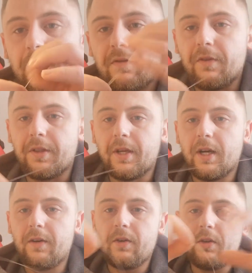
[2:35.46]
Thread
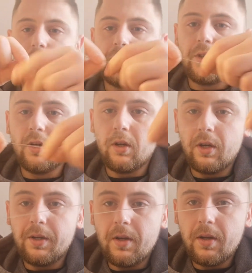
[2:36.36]
that onto your
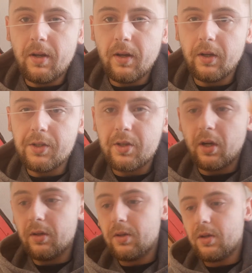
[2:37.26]
line like
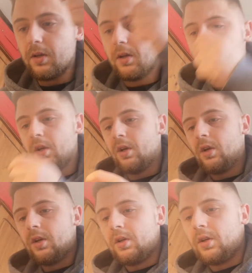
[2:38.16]
so,
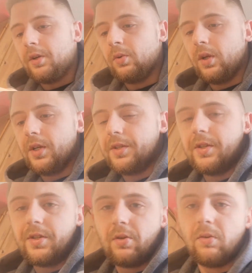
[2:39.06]
and all it is to